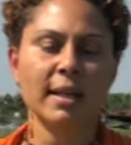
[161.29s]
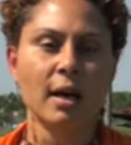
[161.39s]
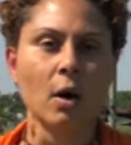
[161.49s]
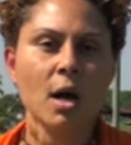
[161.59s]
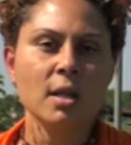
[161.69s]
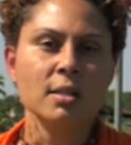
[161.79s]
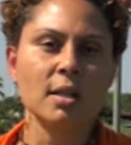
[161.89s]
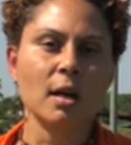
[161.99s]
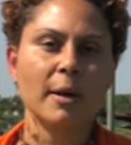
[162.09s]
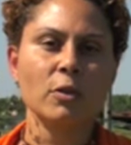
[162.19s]
Now,
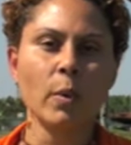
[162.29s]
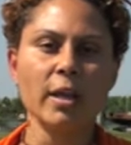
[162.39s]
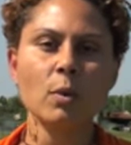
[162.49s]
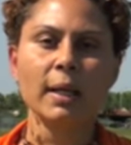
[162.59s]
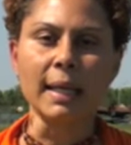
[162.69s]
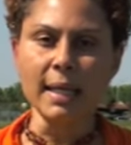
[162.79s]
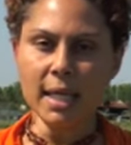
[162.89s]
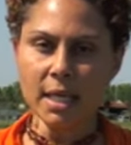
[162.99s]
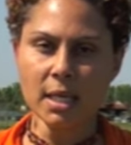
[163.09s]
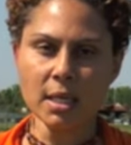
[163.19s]
talk about the way you want to
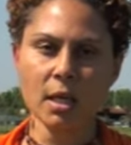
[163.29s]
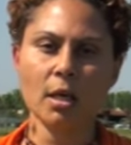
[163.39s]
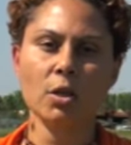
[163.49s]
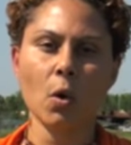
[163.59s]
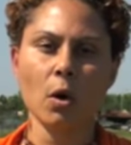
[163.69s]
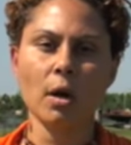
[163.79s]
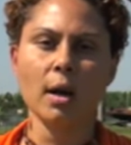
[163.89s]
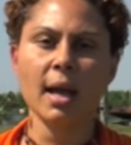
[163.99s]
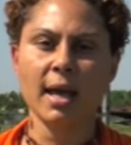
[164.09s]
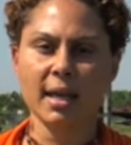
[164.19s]
end
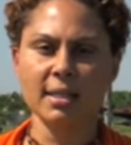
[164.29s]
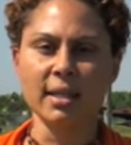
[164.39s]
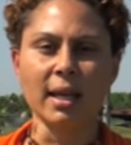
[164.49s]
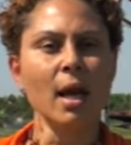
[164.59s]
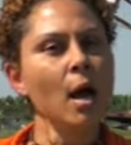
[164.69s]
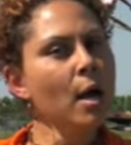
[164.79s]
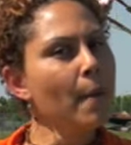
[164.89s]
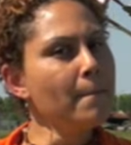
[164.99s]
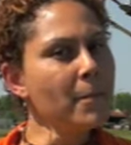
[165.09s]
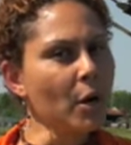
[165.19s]
your essay.
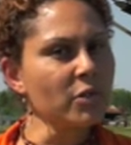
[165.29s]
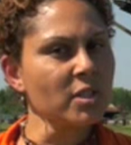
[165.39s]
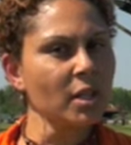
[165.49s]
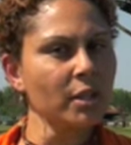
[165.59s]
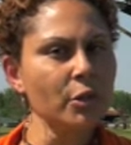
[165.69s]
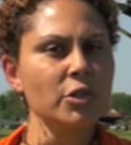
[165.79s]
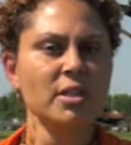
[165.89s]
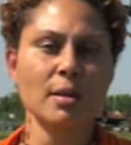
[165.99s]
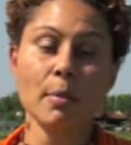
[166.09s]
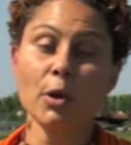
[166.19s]
Most
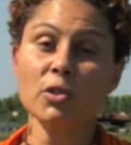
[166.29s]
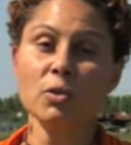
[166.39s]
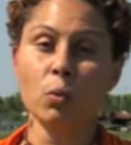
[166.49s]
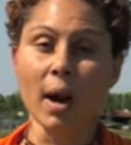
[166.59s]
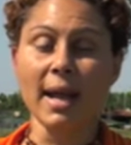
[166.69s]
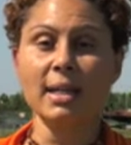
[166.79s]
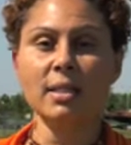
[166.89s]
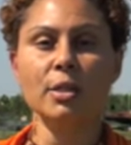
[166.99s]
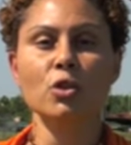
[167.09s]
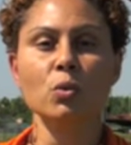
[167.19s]
conclusions and most writing
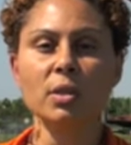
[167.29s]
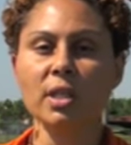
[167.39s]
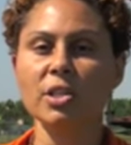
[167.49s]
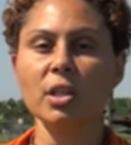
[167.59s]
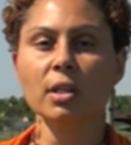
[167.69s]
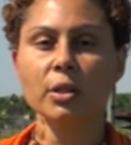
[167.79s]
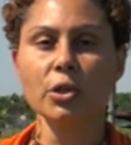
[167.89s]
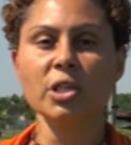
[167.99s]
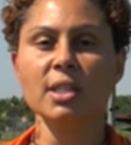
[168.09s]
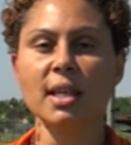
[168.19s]
teachers will teach
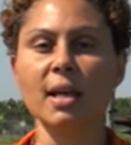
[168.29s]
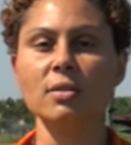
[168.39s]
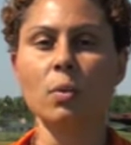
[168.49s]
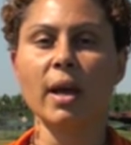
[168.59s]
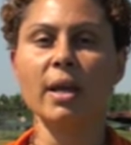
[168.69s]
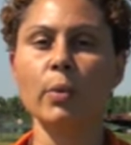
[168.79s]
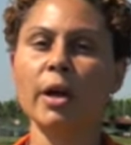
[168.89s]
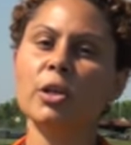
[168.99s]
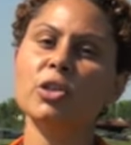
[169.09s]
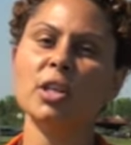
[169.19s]
conclusions as a way where
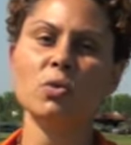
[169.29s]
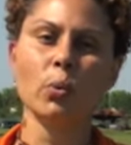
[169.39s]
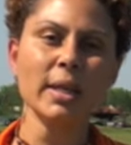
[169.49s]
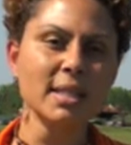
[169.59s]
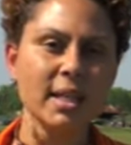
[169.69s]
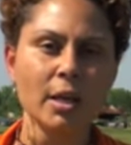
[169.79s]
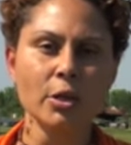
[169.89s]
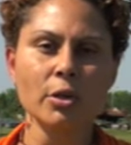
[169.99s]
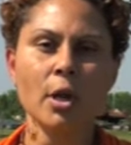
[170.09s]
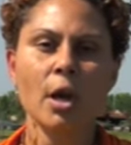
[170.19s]
you just restate
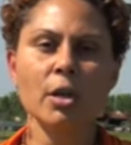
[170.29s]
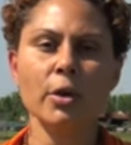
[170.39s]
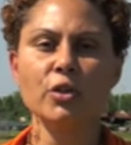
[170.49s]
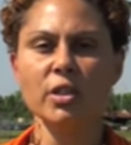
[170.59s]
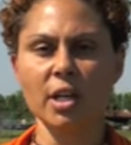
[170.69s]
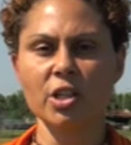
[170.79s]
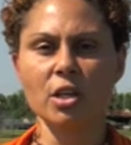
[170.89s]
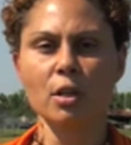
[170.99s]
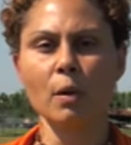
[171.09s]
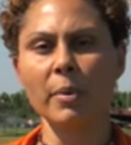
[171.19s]
your introduction
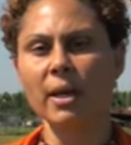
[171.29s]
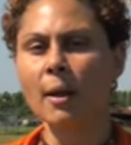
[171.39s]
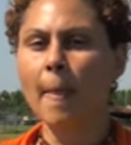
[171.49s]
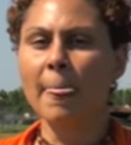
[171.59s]
a little bit,